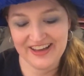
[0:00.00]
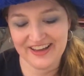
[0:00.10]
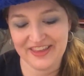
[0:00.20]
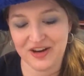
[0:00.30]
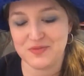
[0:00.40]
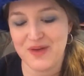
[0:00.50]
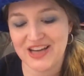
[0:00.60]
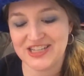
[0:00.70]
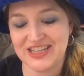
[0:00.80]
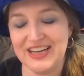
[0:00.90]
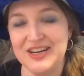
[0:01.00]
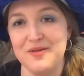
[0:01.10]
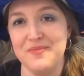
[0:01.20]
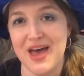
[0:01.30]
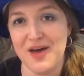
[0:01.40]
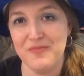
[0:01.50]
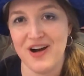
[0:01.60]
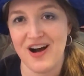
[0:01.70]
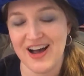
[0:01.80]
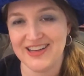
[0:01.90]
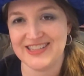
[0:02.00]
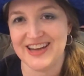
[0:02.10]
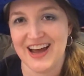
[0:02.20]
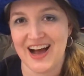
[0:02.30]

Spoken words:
There's Magic Kingdom, Epcot,